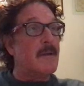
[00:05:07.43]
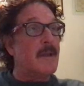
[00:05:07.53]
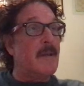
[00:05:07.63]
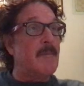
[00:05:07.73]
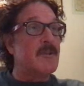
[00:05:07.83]

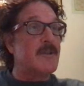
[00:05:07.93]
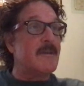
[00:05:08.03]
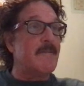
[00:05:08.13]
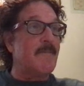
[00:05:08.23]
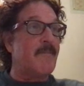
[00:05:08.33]
Embassy,
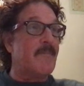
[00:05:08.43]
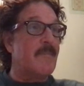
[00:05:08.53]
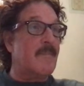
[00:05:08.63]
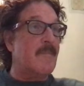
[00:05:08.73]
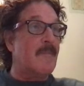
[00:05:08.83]

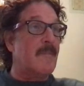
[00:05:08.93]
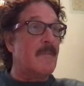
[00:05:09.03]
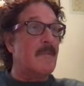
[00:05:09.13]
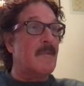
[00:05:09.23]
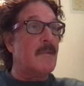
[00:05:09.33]

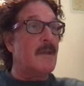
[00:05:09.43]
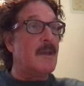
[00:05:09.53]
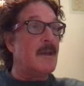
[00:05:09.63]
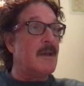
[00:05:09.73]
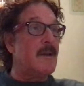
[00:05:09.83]

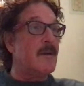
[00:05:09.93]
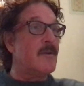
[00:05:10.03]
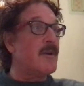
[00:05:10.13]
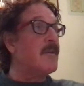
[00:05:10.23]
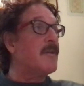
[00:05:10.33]
and
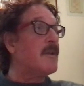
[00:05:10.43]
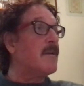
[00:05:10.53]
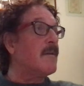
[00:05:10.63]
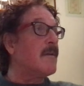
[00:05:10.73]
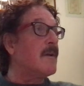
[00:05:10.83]
underneath it
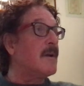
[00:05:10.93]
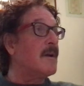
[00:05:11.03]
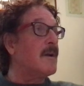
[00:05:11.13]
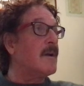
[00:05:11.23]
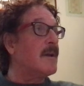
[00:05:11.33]

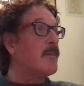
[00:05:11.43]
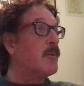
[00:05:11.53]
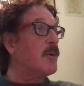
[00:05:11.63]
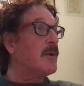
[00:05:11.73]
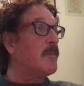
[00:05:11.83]
I could
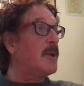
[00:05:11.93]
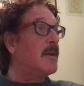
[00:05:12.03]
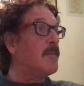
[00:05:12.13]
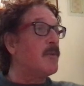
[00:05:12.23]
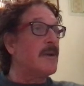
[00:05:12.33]
put in a
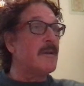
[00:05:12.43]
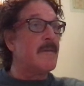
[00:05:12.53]
plot point.